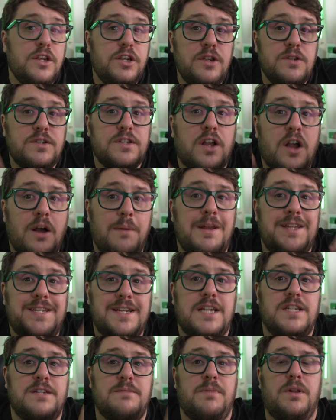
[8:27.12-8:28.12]
Use the comment
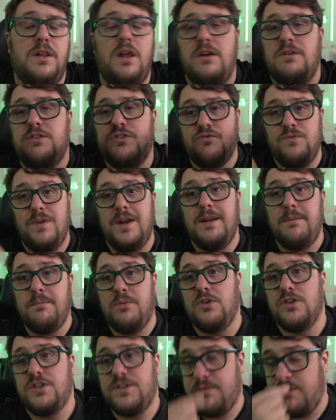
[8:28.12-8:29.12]
section below to really
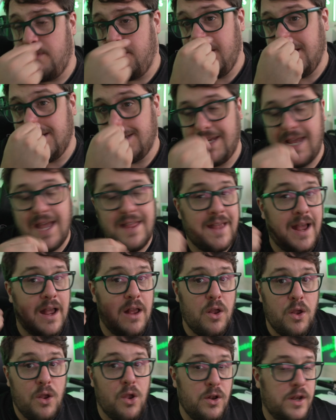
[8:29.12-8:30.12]
push for me to get that
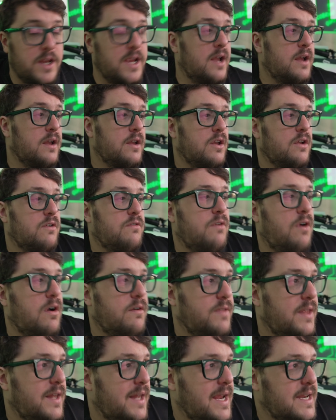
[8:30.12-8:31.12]
earlier
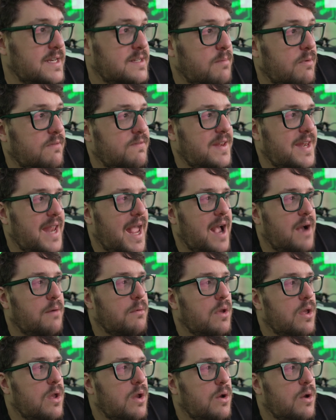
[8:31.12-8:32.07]
rather than later. But for now,